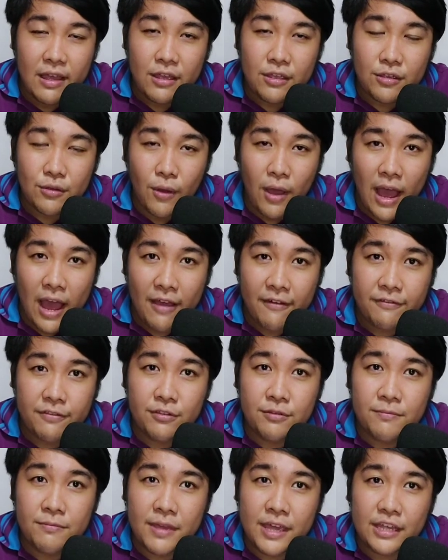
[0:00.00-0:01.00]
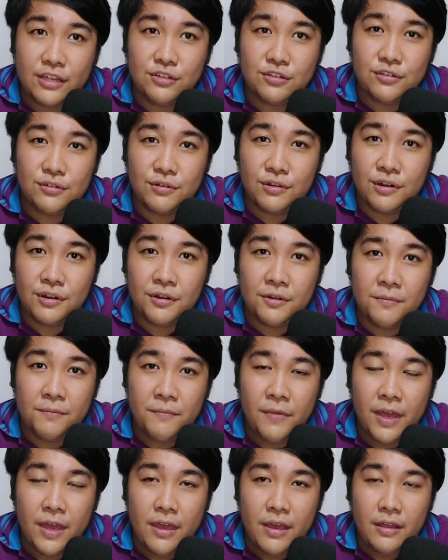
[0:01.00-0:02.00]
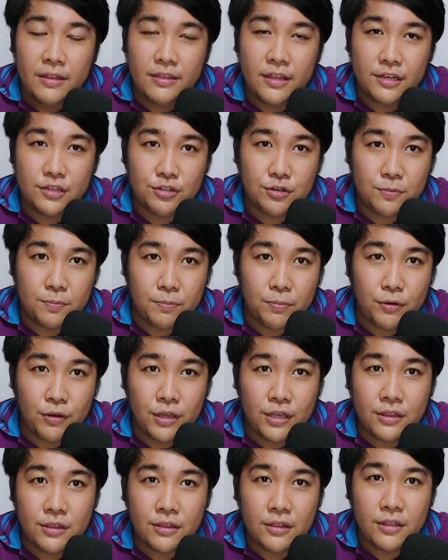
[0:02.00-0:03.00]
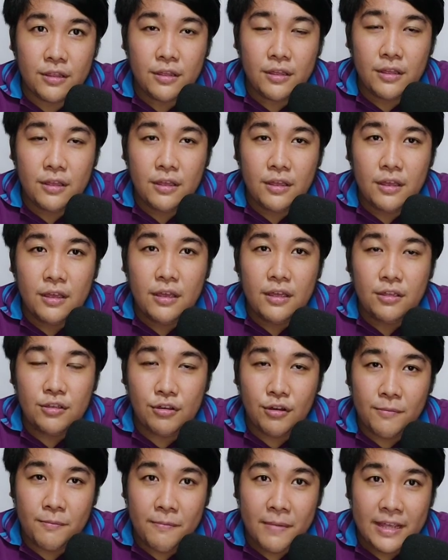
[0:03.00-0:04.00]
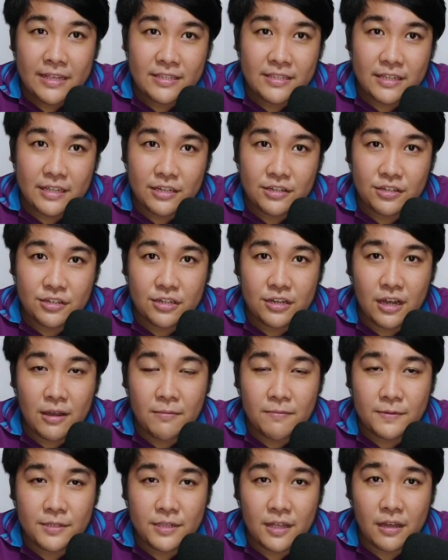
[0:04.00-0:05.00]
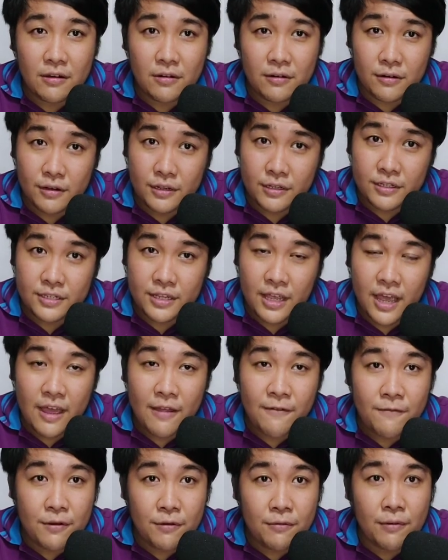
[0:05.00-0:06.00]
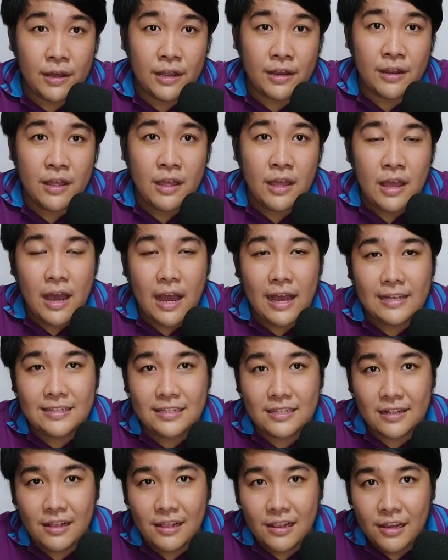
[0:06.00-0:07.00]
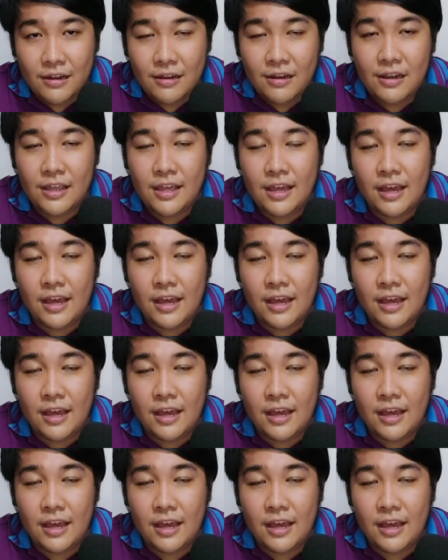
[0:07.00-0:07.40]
You have to make sure that your point, your message comes across everyone as clearly